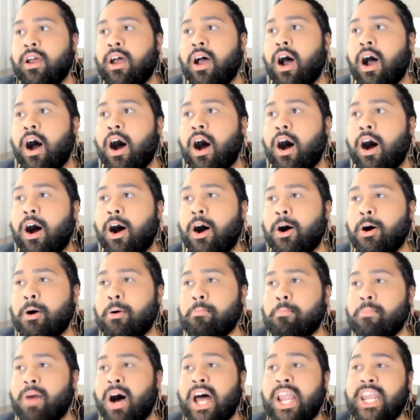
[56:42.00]

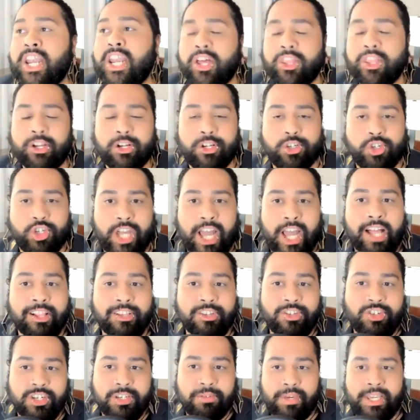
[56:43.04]
Another
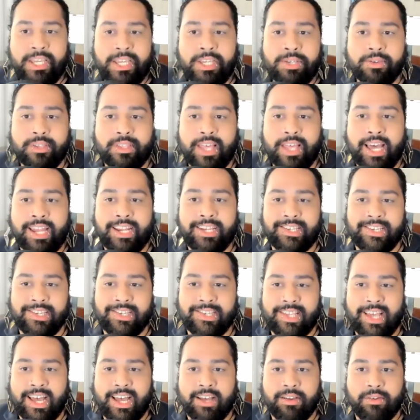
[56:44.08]
challenging piece of that is
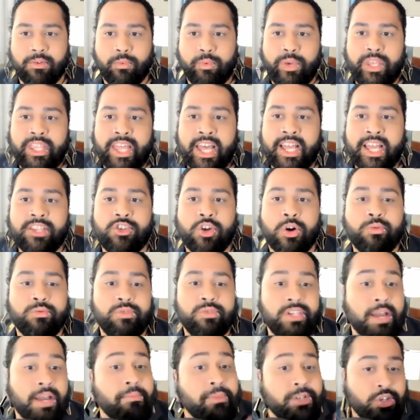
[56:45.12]
that we then don't
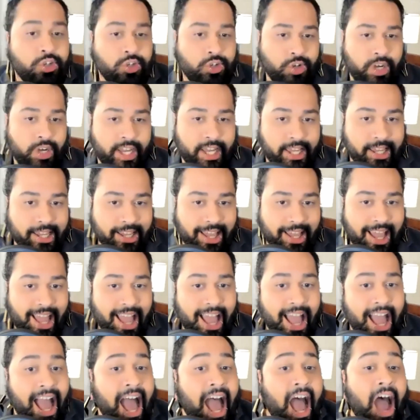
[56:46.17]
demonstrate
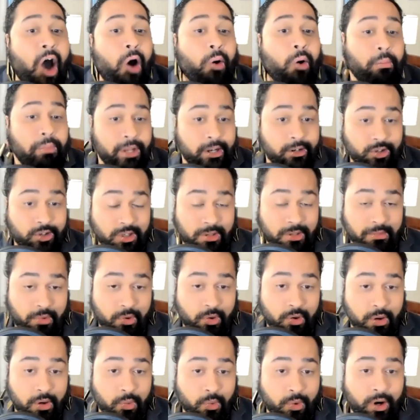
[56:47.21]
how peer
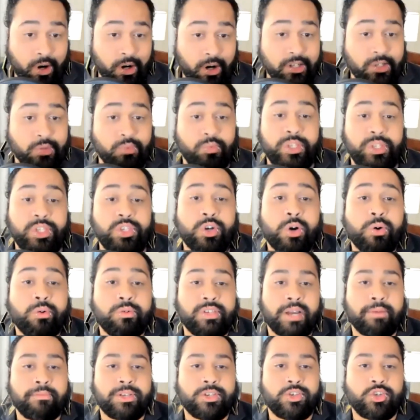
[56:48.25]
support works. We don't
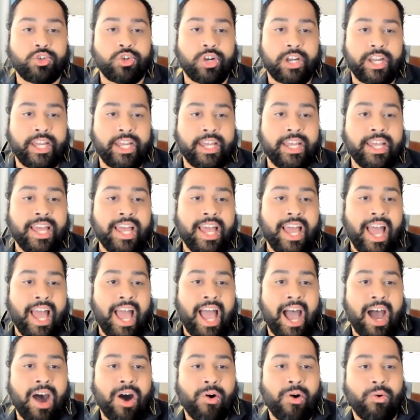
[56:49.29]
demonstrate
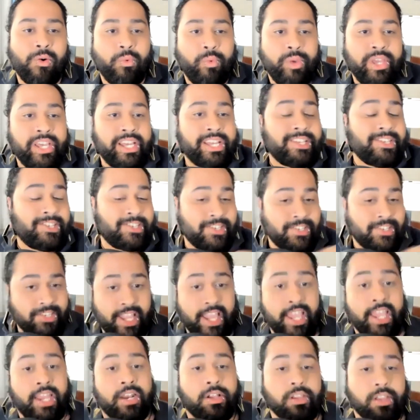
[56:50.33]
how we can
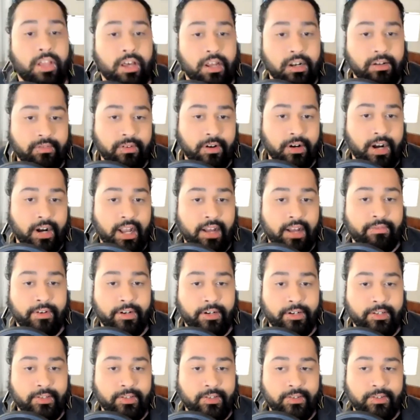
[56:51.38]
sustain a lot of our
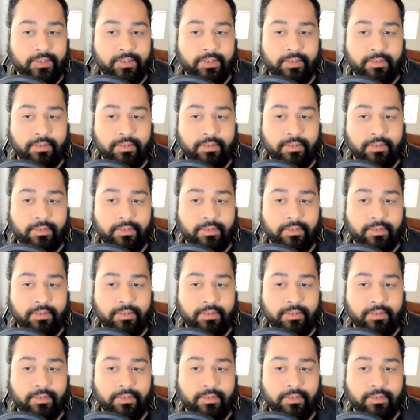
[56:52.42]
efforts.